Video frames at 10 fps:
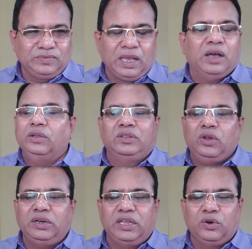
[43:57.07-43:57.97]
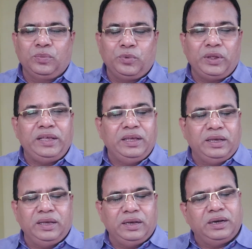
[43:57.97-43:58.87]
not their own,
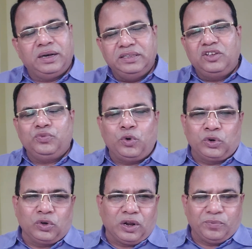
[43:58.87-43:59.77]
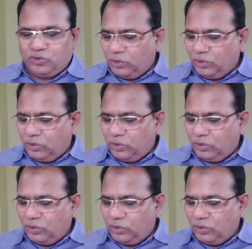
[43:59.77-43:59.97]
others' photograph.